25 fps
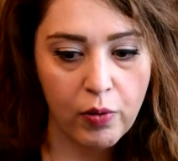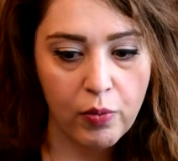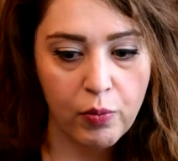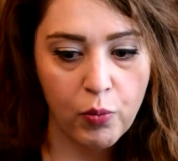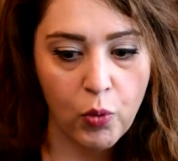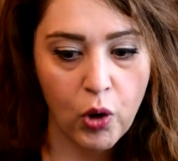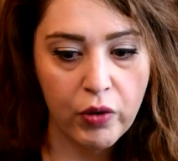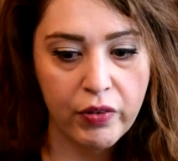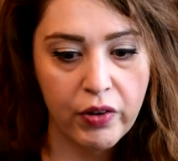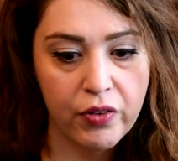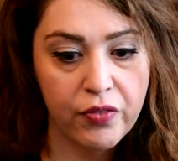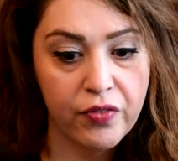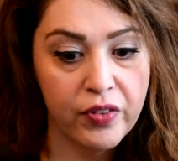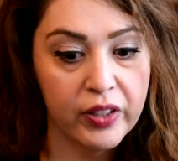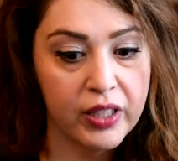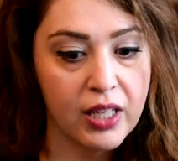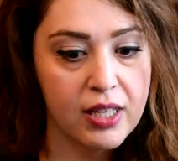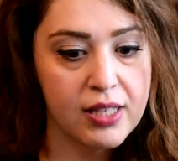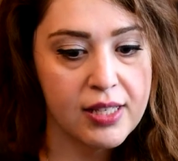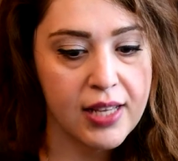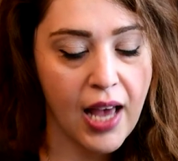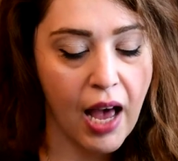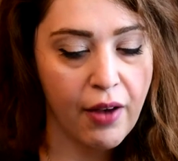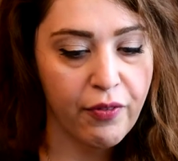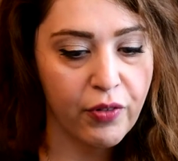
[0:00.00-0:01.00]
more of a
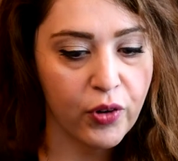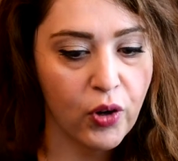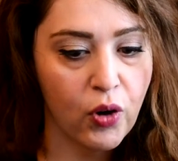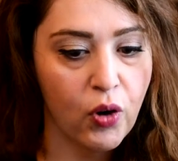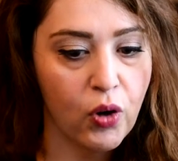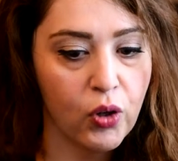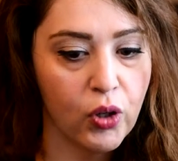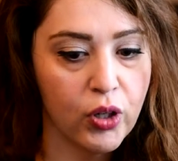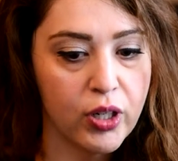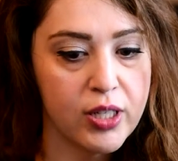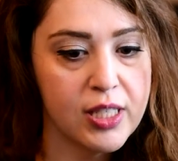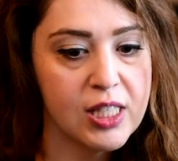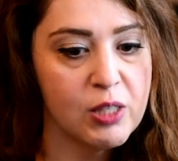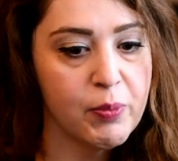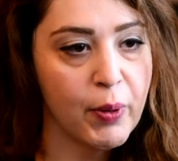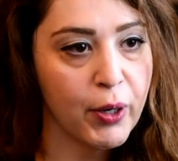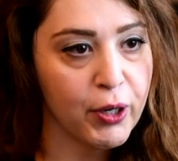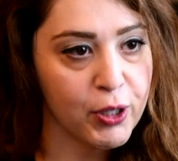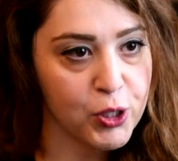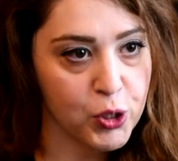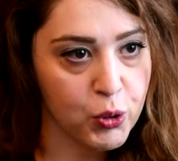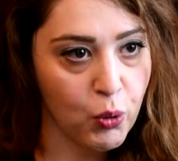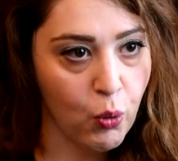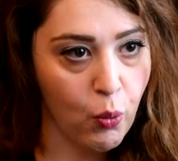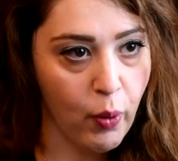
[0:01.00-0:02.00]
philosophical or
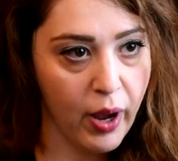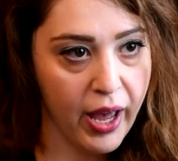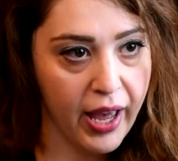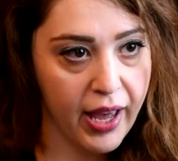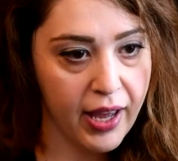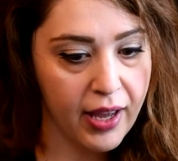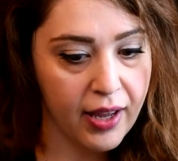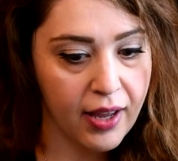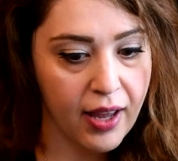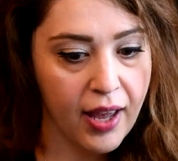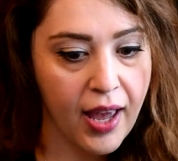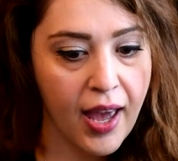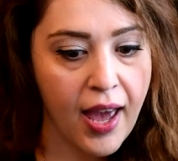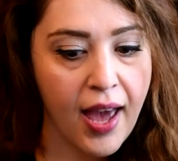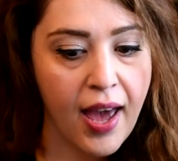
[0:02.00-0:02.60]
spiritual way.